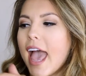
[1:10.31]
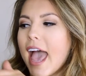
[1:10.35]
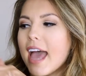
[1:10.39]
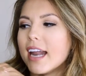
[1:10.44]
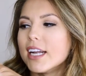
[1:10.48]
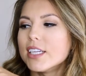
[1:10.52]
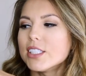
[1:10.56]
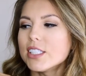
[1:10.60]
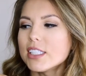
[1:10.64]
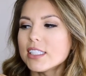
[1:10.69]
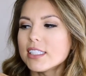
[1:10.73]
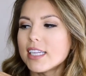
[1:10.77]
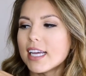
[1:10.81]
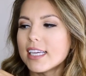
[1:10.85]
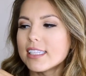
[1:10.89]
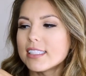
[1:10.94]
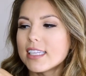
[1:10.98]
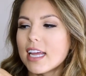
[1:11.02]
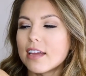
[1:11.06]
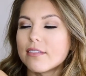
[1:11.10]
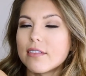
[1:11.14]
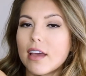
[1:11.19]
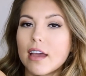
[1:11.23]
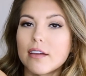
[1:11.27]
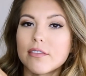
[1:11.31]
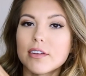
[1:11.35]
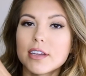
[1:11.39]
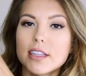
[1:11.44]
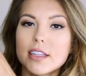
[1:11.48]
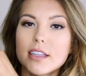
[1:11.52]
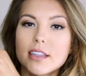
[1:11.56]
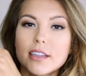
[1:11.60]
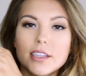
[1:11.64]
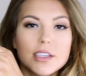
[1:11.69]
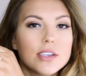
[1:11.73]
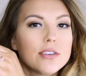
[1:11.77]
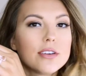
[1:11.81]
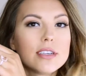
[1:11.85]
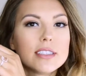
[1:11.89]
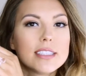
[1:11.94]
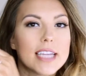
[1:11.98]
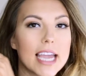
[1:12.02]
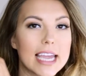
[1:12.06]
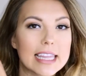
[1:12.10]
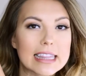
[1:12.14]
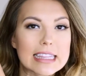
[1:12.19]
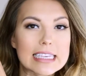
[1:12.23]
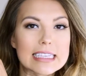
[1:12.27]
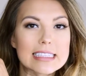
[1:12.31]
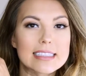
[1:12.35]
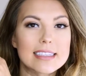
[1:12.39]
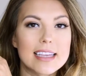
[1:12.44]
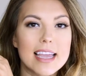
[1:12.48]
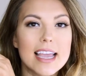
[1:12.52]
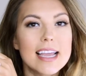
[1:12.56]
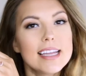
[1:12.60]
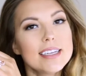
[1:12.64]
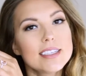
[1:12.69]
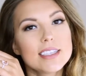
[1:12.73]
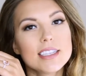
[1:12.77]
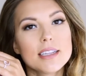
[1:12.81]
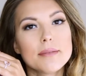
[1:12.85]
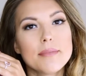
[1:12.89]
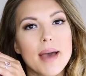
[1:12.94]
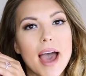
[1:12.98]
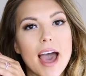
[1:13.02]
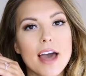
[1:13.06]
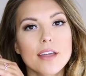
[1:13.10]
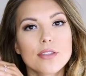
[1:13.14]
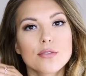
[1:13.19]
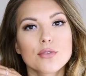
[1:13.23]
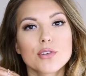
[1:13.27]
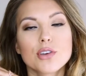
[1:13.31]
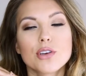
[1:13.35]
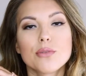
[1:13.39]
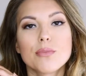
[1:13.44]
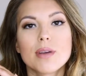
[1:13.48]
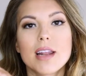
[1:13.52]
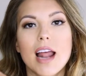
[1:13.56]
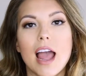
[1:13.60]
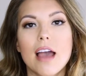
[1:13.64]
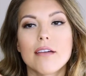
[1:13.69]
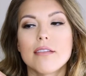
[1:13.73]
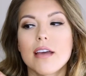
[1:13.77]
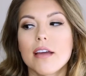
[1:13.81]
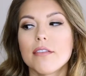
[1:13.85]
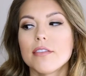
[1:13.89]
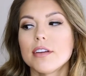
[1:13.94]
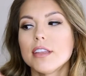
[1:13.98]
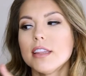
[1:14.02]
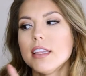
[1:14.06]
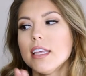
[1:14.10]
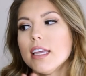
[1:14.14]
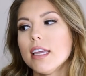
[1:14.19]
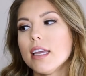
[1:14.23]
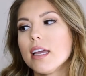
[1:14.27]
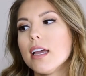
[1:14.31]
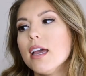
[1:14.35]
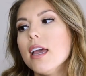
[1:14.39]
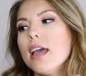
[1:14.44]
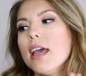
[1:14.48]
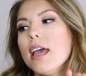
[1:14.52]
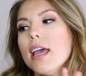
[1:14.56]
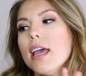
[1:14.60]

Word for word: And it's just nice to have everything that you can take this into the bathroom and have everything